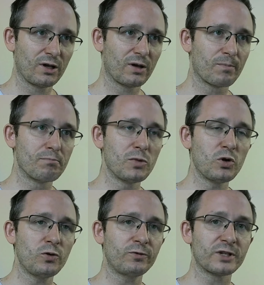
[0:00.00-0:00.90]

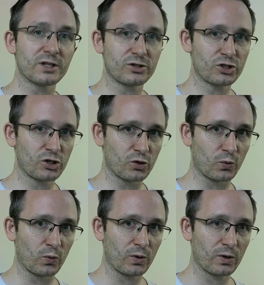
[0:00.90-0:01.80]
moved
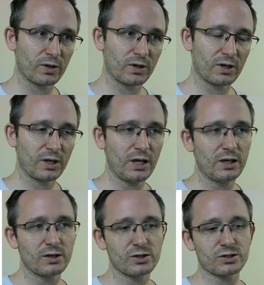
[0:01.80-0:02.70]
to.
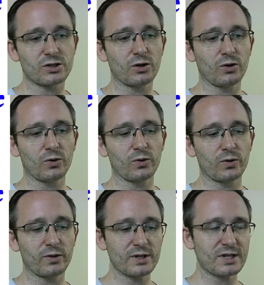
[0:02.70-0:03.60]
So
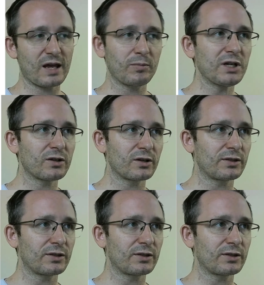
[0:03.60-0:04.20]
this can be a good